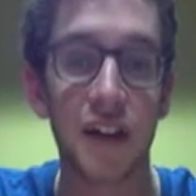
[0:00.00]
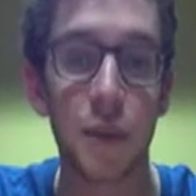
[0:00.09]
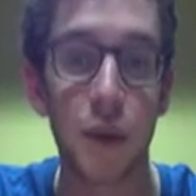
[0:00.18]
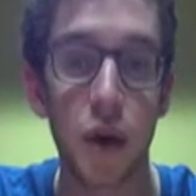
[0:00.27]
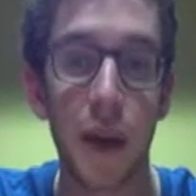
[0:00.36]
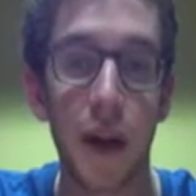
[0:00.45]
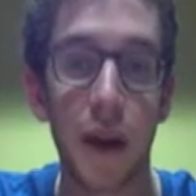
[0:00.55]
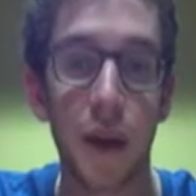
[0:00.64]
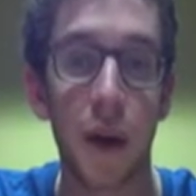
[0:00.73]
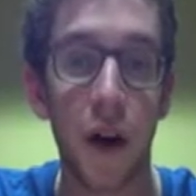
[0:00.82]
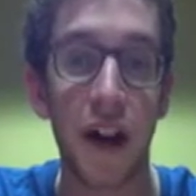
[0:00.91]
the boom
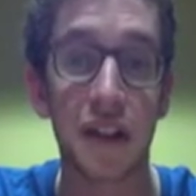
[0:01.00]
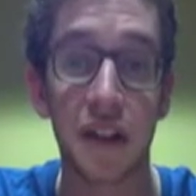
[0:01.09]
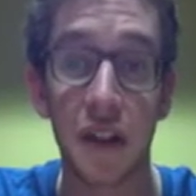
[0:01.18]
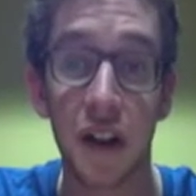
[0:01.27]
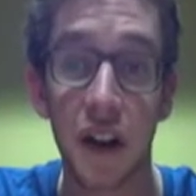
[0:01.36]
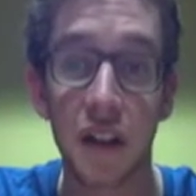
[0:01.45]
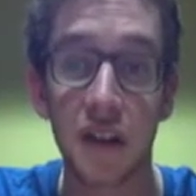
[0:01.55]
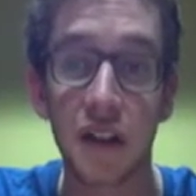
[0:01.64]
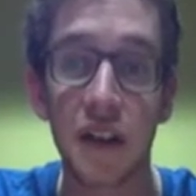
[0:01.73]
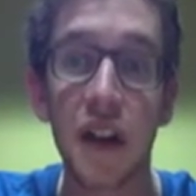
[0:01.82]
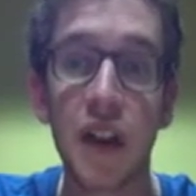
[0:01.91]
era par
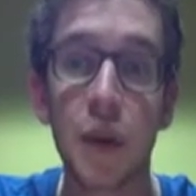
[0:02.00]
excellence,